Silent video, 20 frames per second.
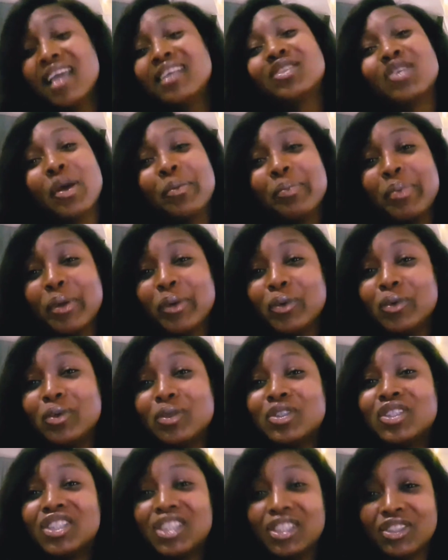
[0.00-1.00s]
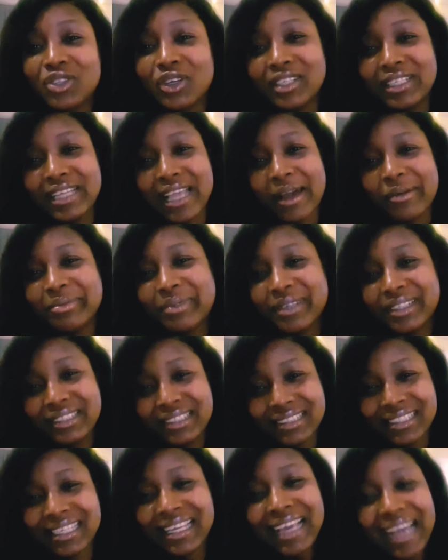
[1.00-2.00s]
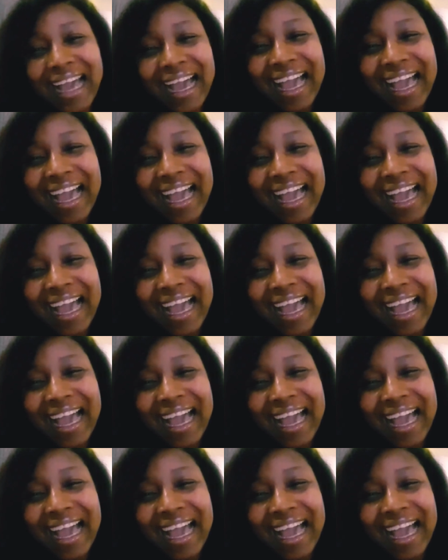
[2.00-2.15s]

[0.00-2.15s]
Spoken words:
some people will shit on your body.